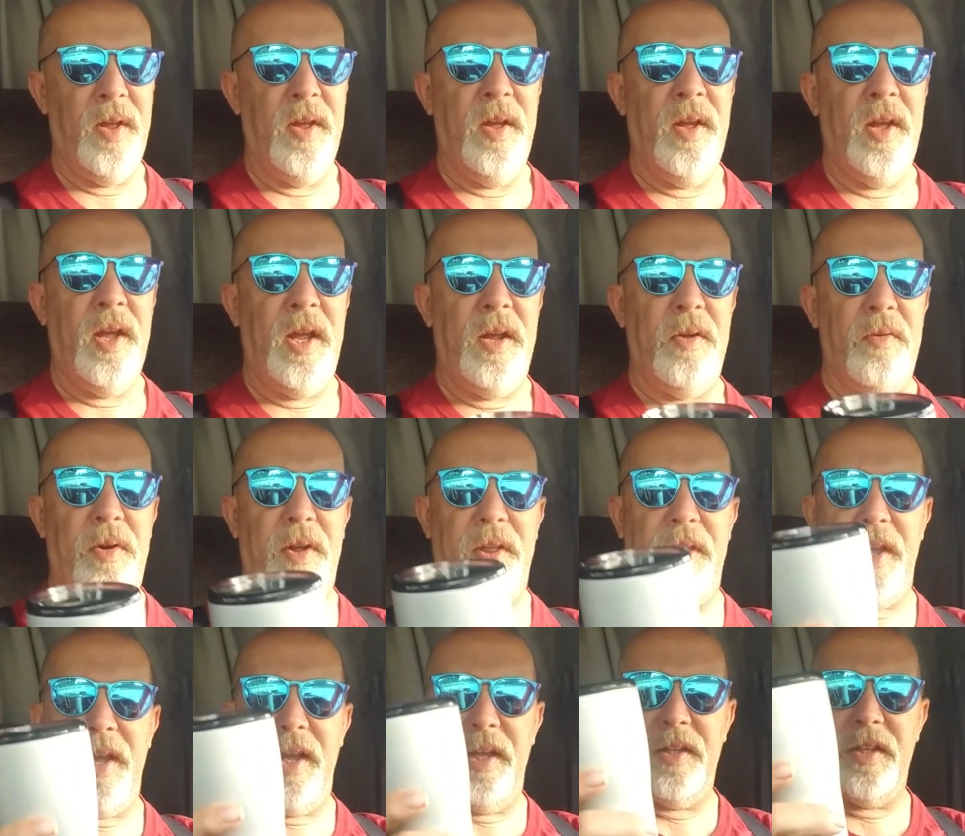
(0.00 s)
Anyway,
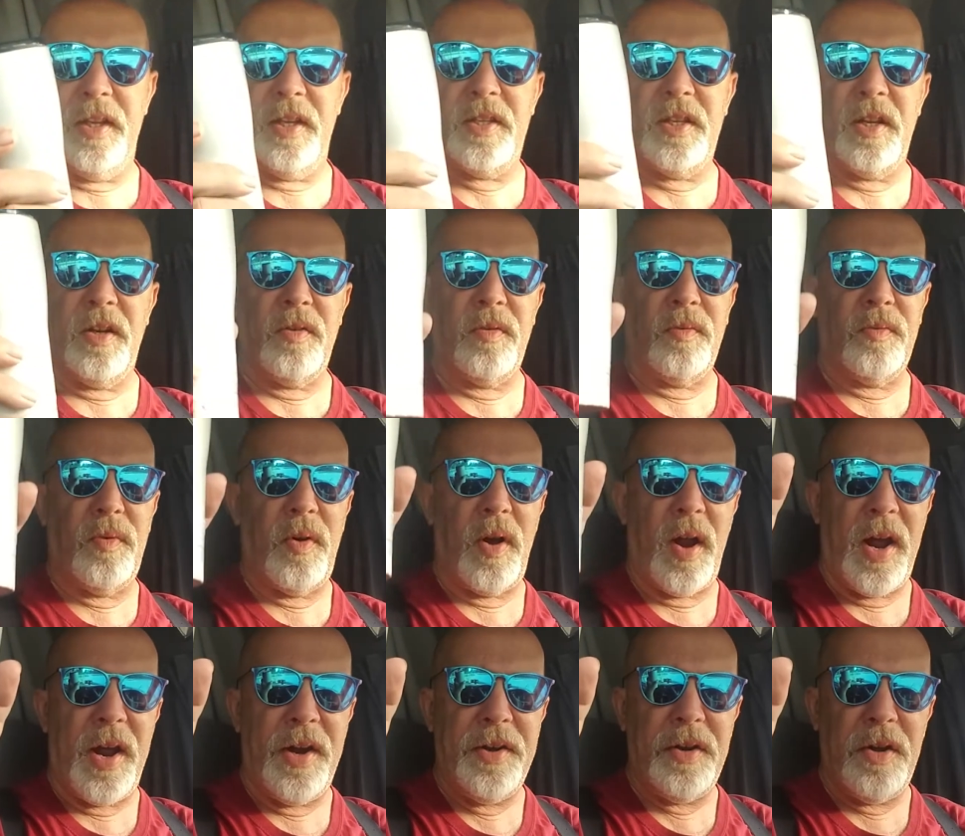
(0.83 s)
they had these little
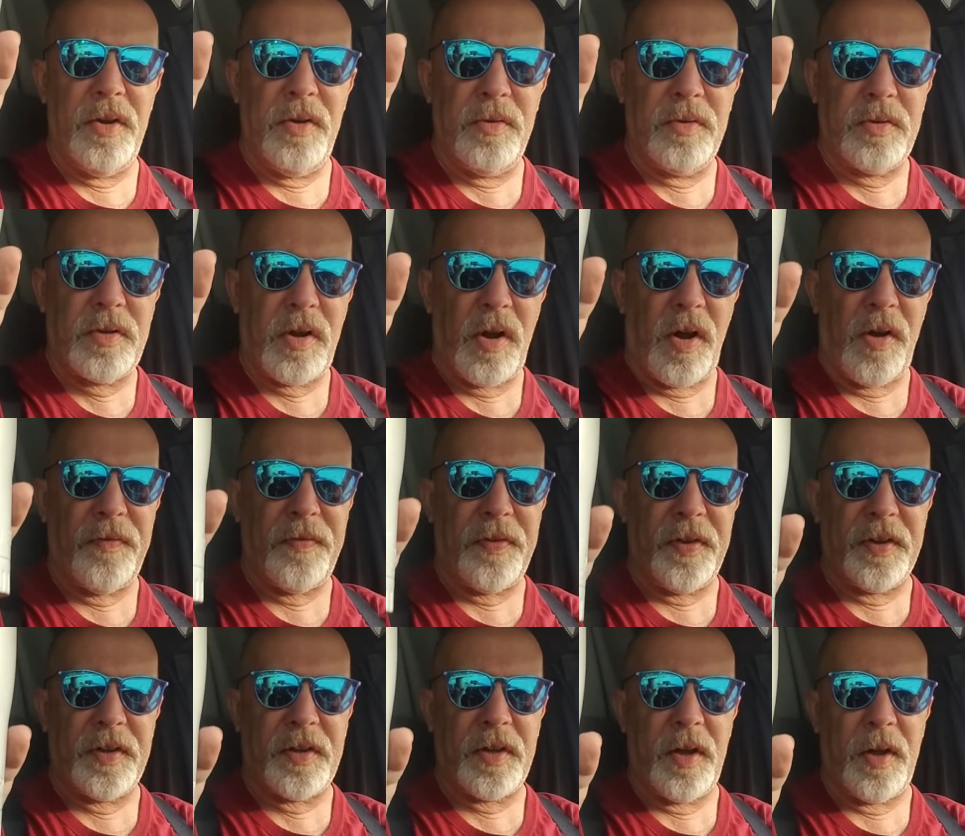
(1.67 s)
rhino
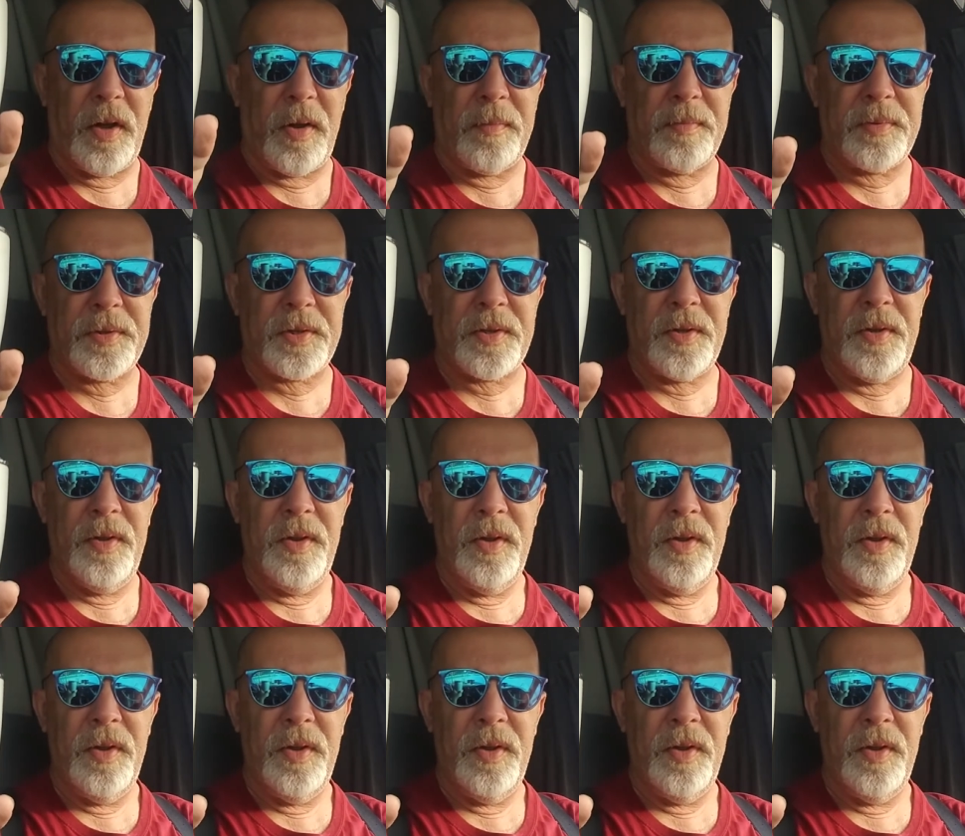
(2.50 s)
coffee cups.